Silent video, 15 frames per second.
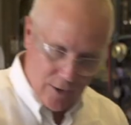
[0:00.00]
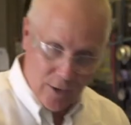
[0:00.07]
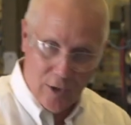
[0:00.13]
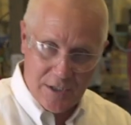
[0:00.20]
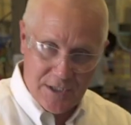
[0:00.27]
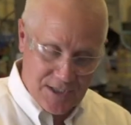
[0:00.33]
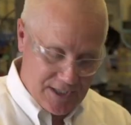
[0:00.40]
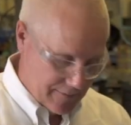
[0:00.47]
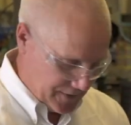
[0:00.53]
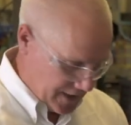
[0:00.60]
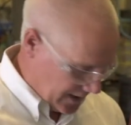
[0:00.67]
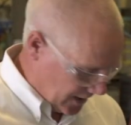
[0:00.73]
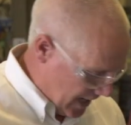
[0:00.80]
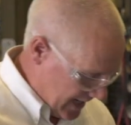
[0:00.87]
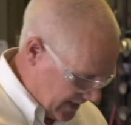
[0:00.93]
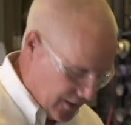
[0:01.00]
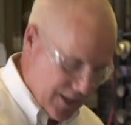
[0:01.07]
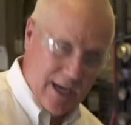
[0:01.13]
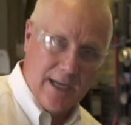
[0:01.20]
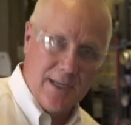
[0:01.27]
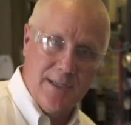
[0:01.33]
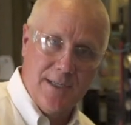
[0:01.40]
looks something like
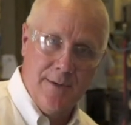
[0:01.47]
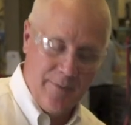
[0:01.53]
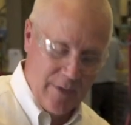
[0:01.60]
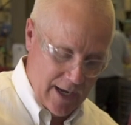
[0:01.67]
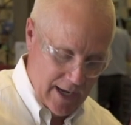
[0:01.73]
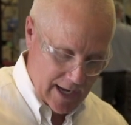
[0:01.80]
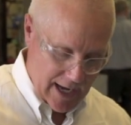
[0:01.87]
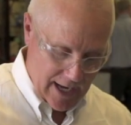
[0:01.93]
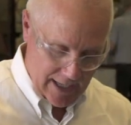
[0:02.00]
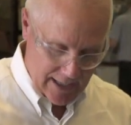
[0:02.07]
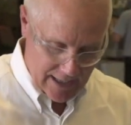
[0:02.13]
this. And